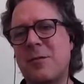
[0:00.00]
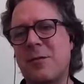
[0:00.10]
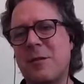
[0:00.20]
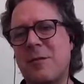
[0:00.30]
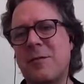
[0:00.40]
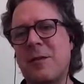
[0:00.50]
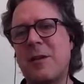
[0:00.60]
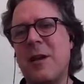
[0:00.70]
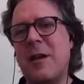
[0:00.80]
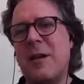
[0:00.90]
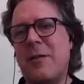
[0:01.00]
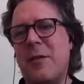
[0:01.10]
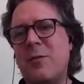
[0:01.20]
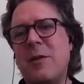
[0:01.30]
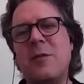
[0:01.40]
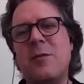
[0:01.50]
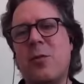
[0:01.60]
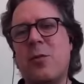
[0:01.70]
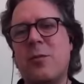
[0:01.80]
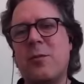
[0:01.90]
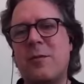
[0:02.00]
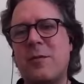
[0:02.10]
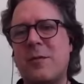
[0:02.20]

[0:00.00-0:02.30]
Joseph, and and they really know